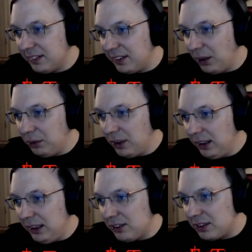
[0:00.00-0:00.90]
Don't
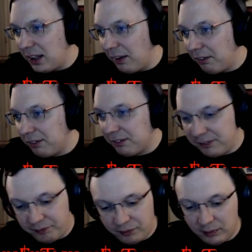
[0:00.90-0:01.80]
delete stuff.
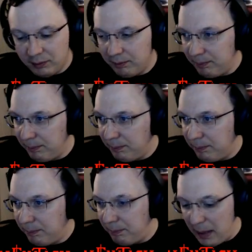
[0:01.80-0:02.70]

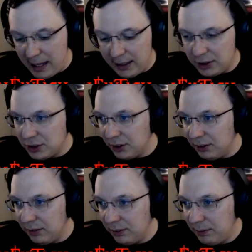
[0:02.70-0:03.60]
Bad engine.
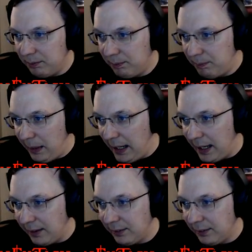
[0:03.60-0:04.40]
Bad.